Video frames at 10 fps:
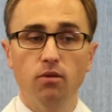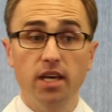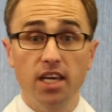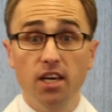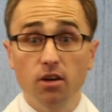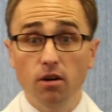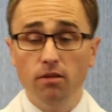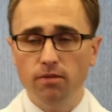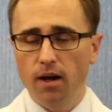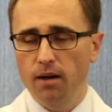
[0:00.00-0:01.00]
heal
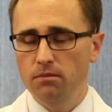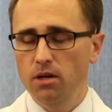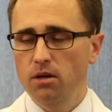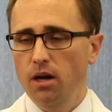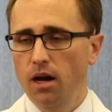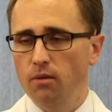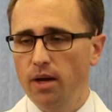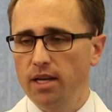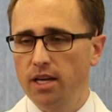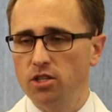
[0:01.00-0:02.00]
from uh,
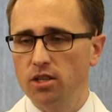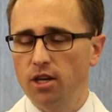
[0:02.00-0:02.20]
radiation